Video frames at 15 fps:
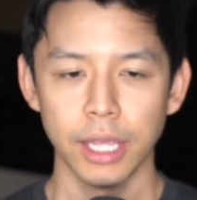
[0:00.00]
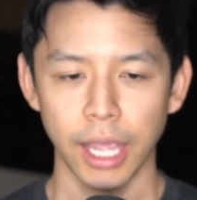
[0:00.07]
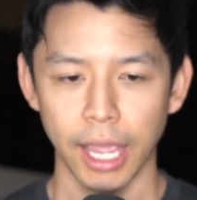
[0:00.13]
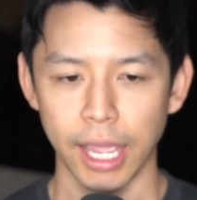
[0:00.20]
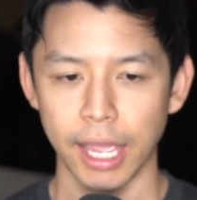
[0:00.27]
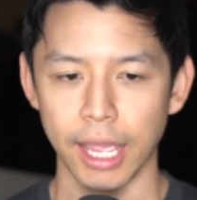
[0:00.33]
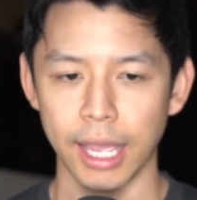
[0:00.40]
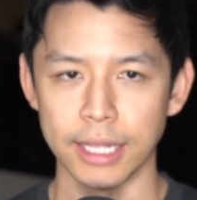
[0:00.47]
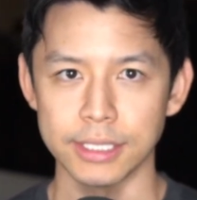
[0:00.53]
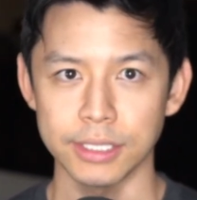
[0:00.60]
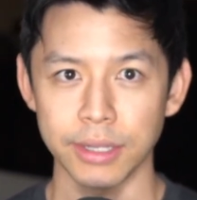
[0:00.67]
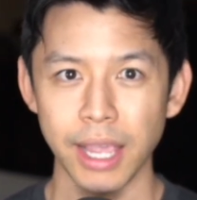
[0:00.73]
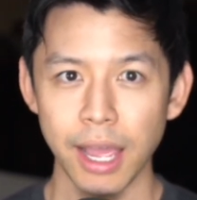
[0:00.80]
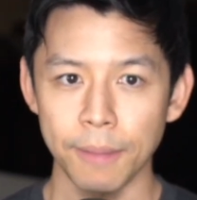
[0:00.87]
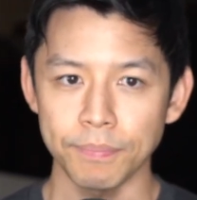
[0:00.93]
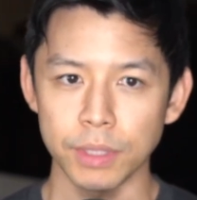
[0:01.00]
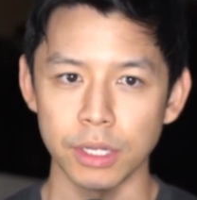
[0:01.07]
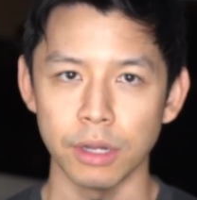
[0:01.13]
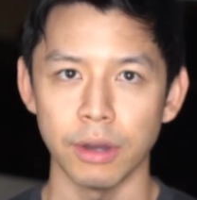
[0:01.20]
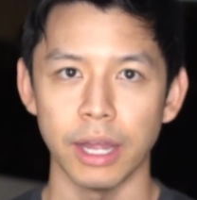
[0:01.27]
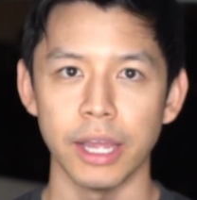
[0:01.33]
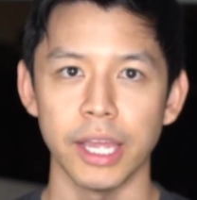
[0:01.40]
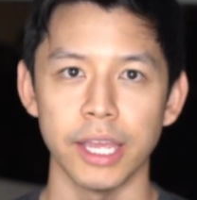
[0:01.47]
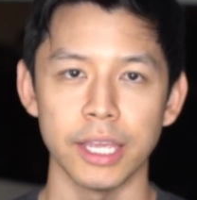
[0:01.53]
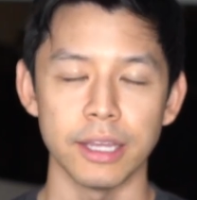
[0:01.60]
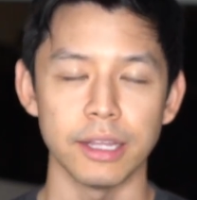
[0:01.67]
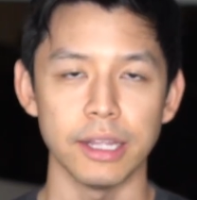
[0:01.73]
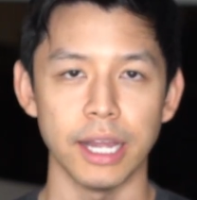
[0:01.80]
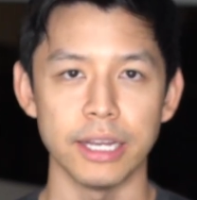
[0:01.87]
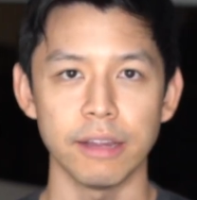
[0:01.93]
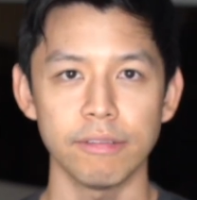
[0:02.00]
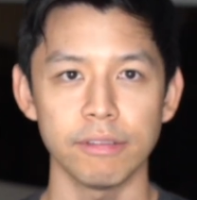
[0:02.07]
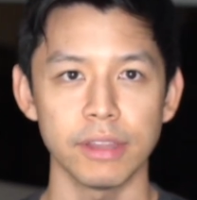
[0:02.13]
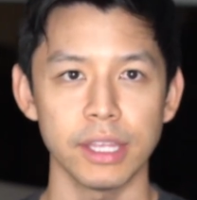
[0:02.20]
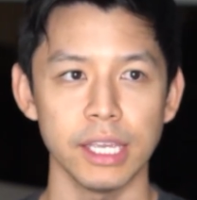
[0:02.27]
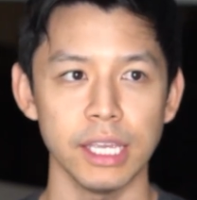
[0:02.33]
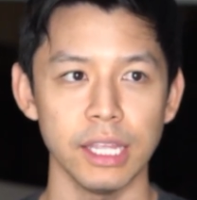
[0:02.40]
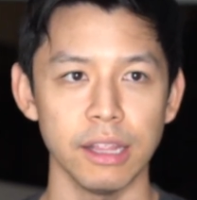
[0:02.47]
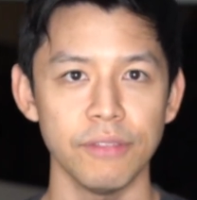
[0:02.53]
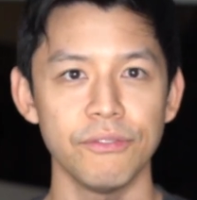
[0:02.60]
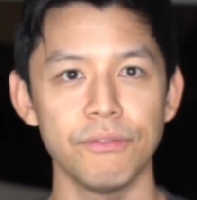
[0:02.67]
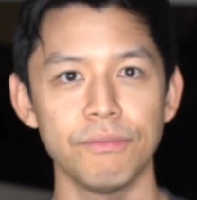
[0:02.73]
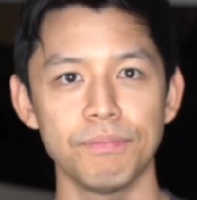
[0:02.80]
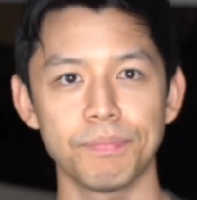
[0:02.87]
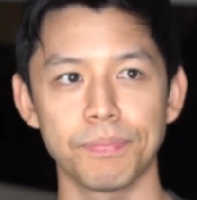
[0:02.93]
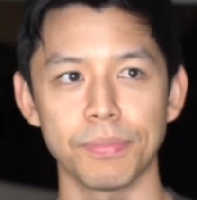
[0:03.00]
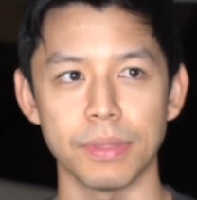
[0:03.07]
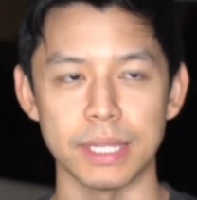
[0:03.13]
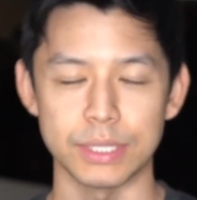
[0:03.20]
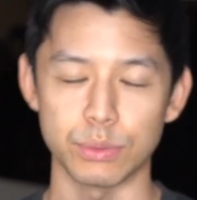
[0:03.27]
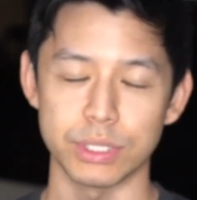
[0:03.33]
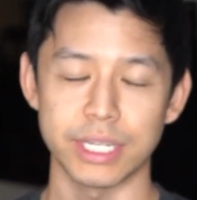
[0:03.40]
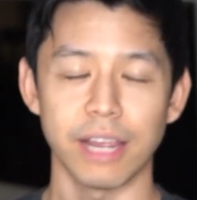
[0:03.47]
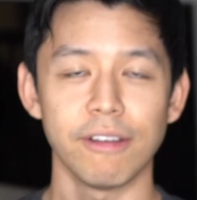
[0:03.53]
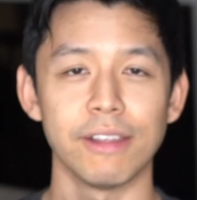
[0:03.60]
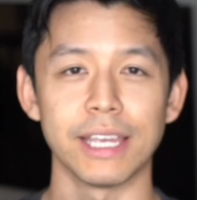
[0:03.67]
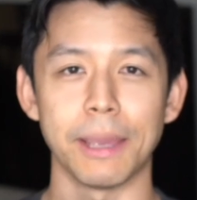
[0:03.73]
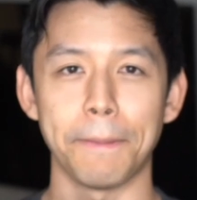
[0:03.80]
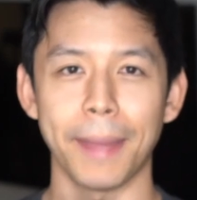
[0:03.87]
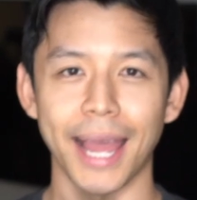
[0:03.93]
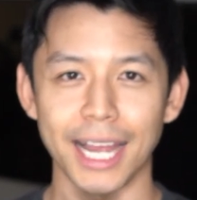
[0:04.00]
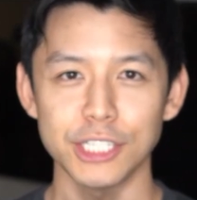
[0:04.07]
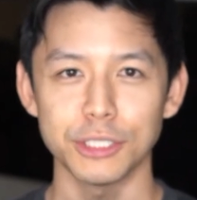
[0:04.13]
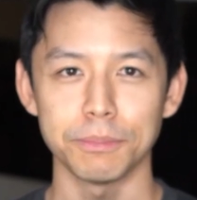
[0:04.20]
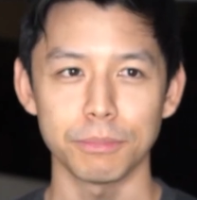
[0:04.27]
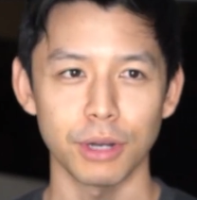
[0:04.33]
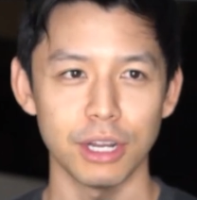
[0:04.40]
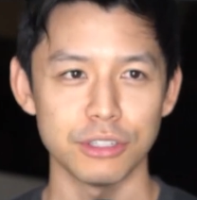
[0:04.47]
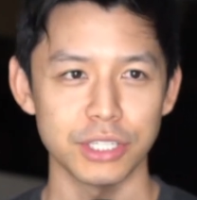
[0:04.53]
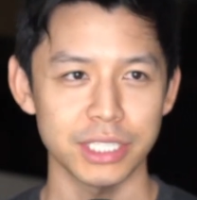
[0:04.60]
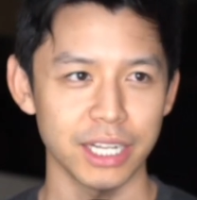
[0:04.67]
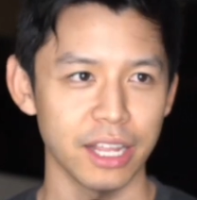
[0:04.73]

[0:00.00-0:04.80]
And so yeah, I definitely, this was definitely a passion project.